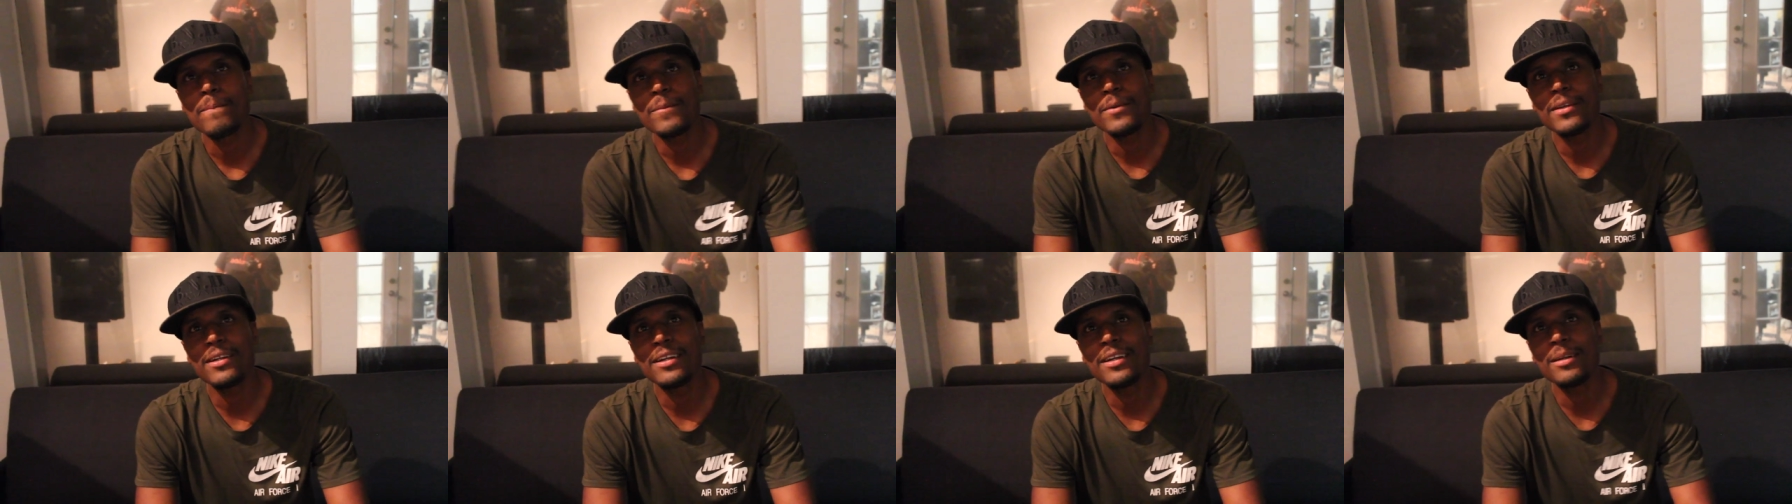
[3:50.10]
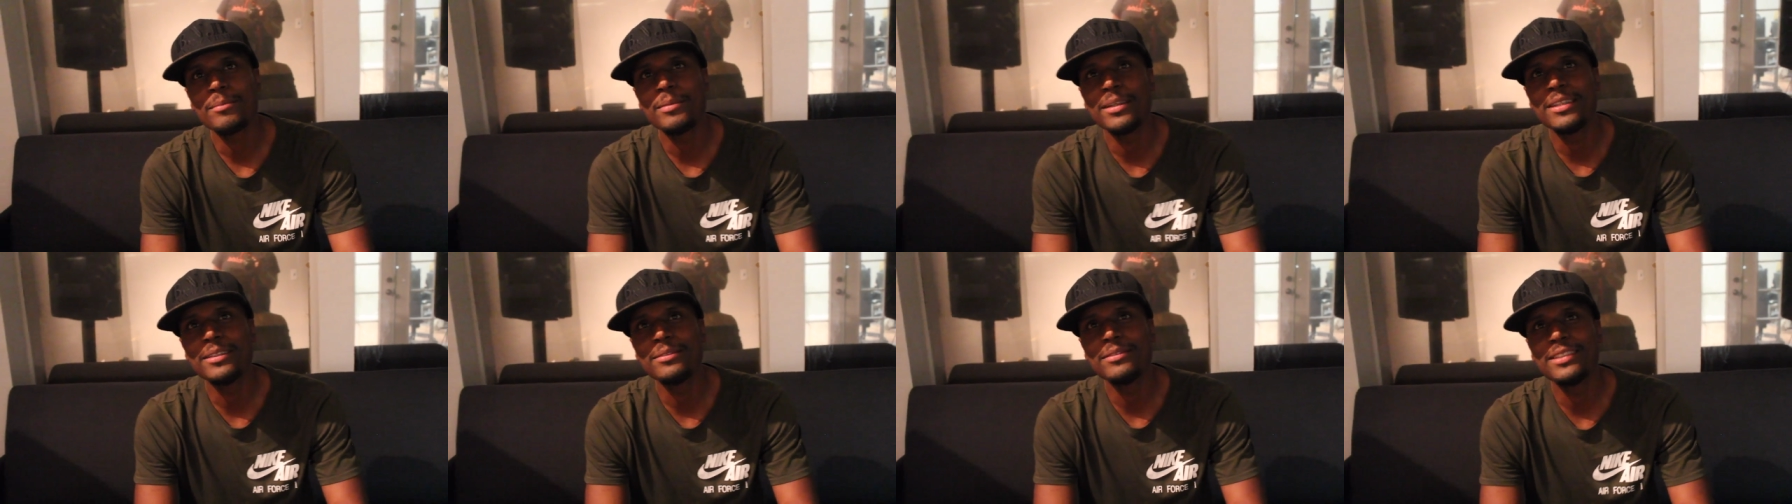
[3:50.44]
think I
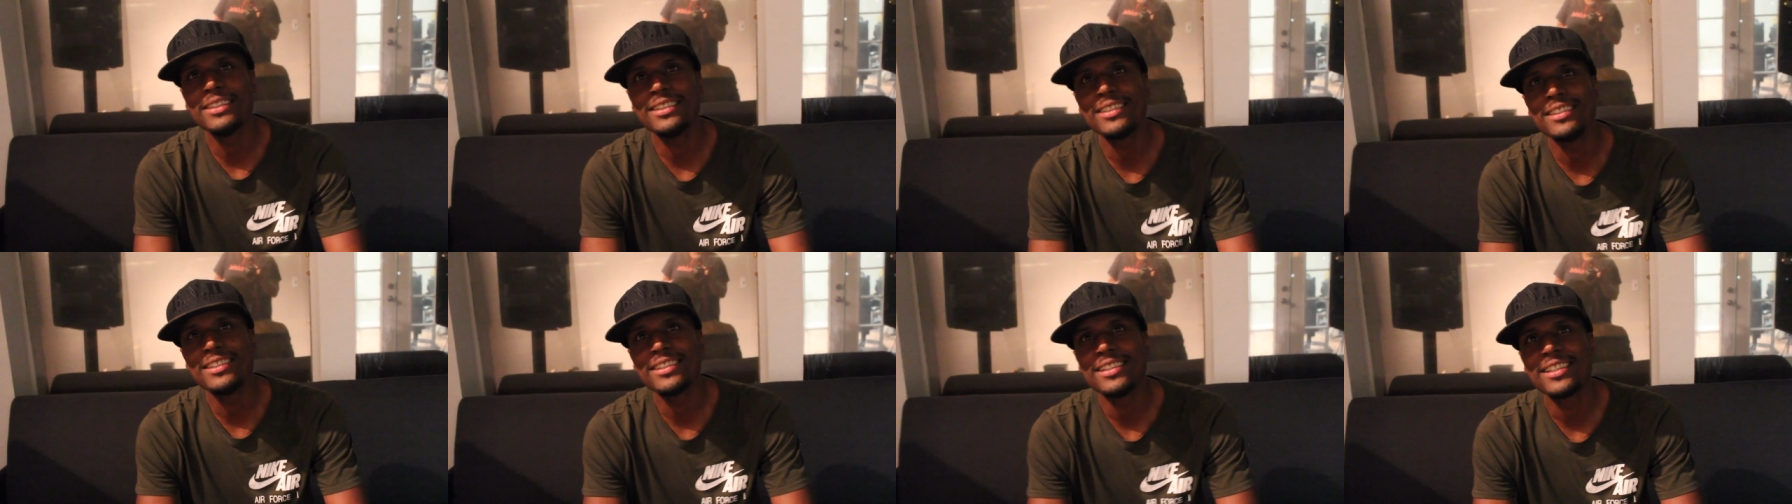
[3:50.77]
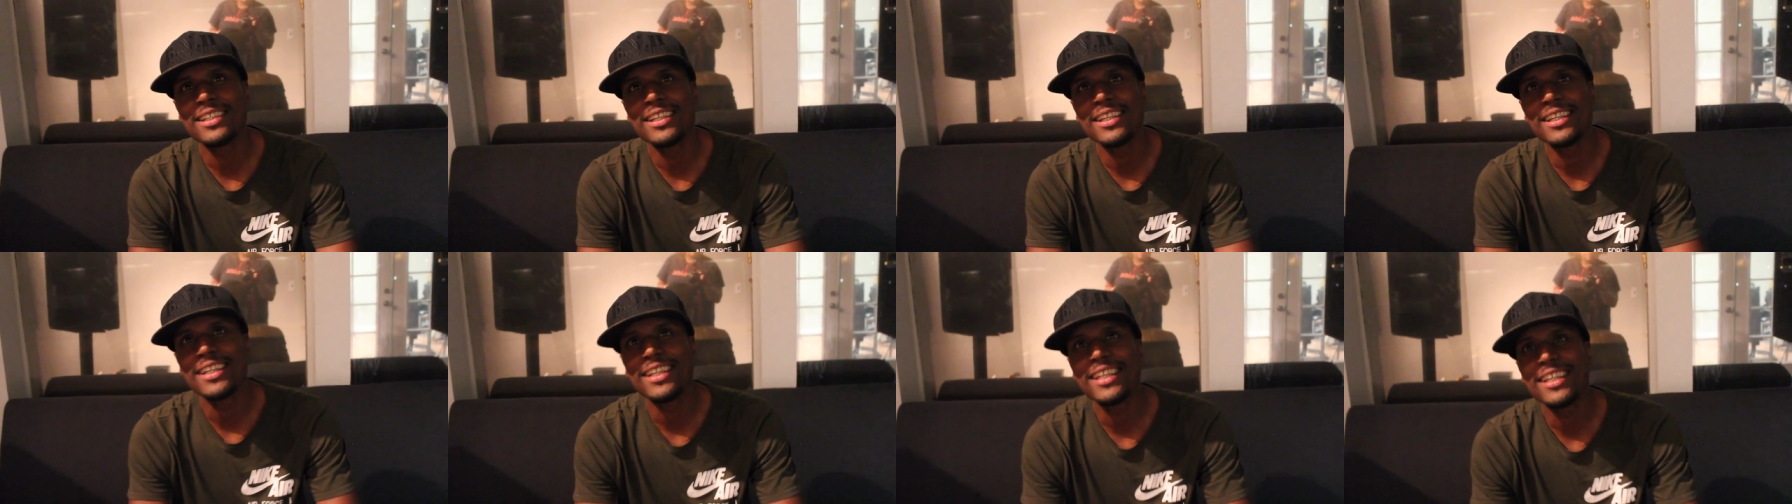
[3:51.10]
might have.
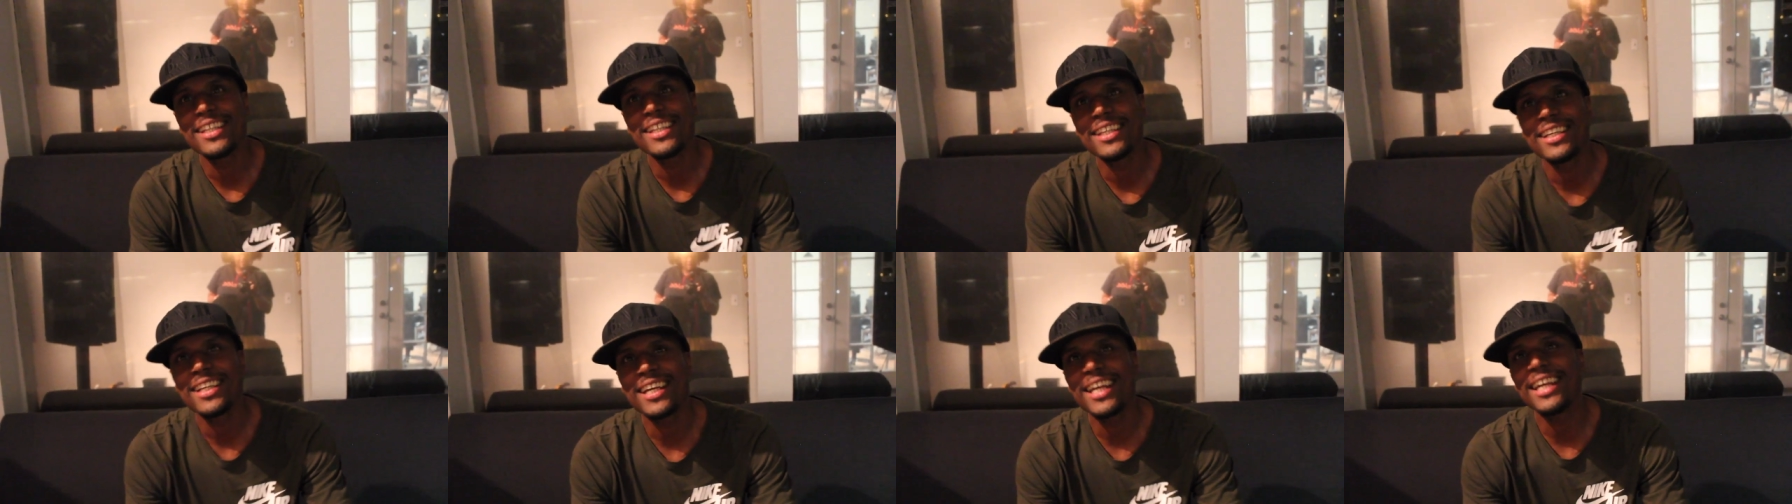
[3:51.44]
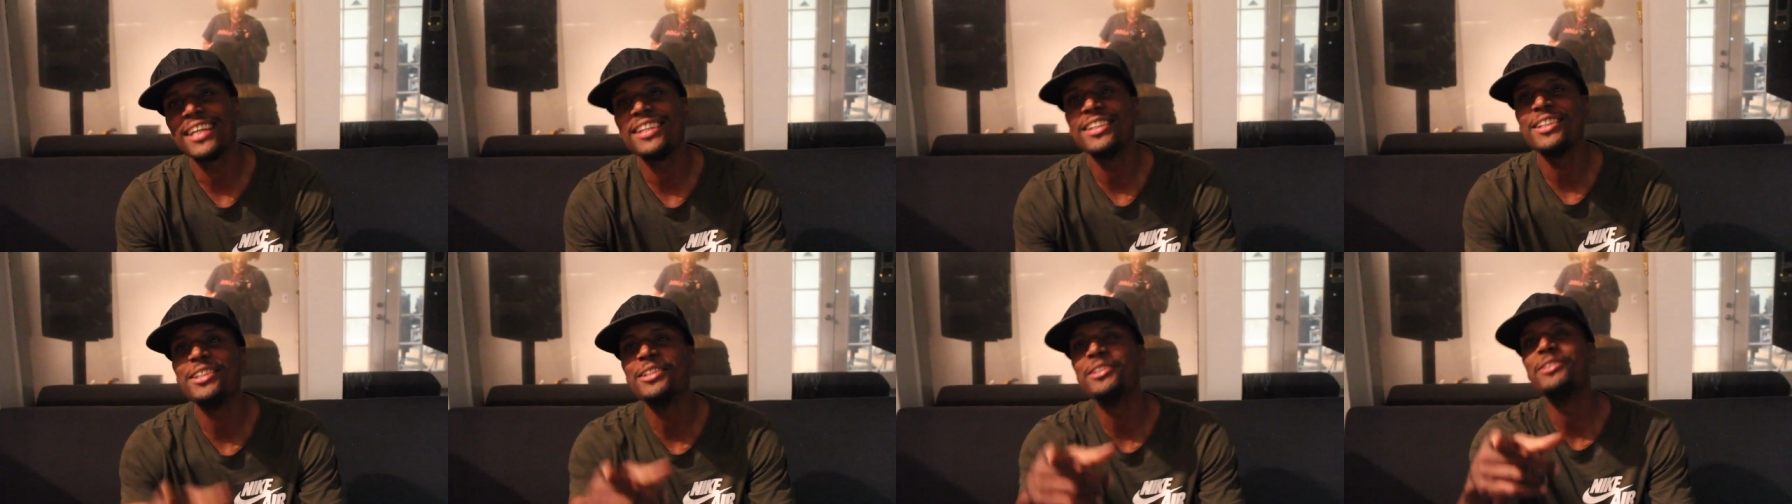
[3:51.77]
Yeah.
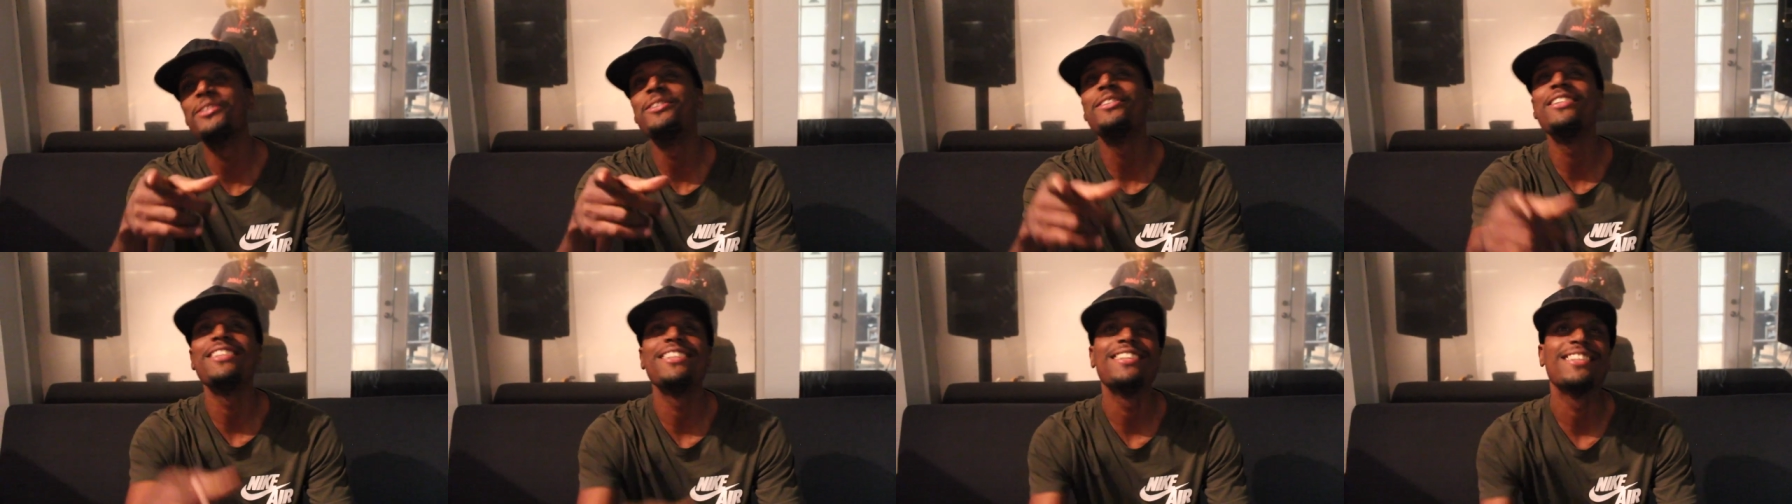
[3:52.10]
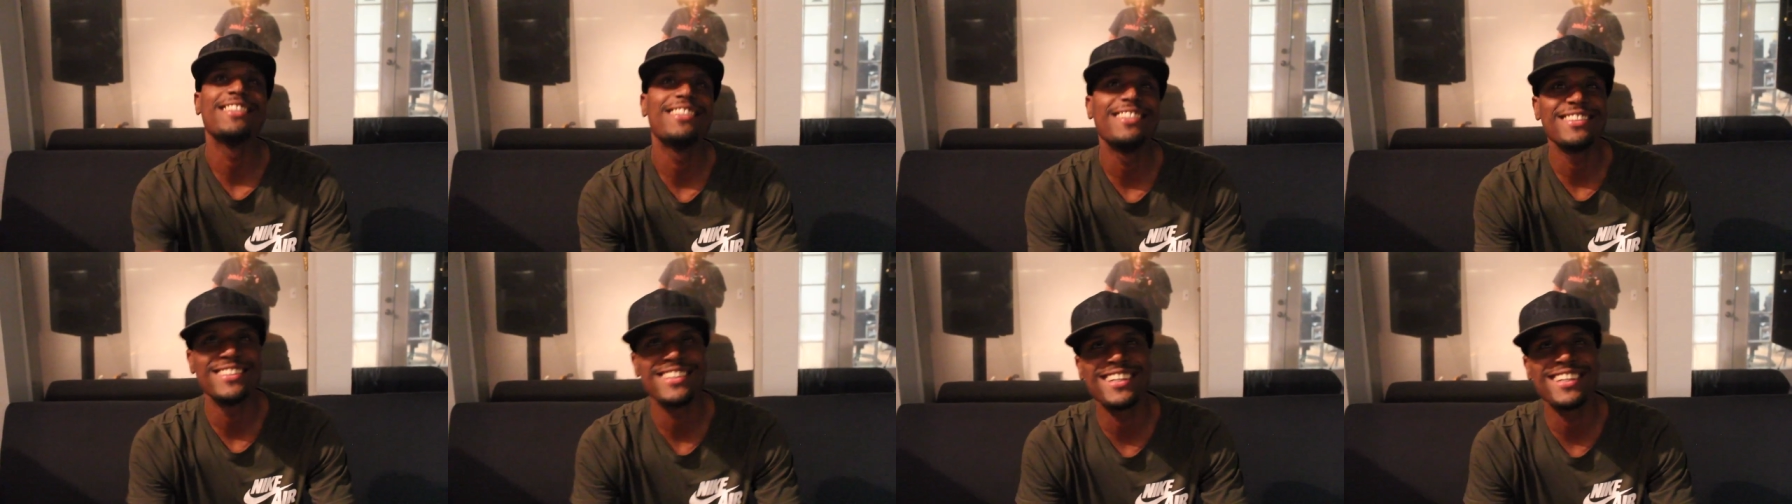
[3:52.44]
And you, yeah.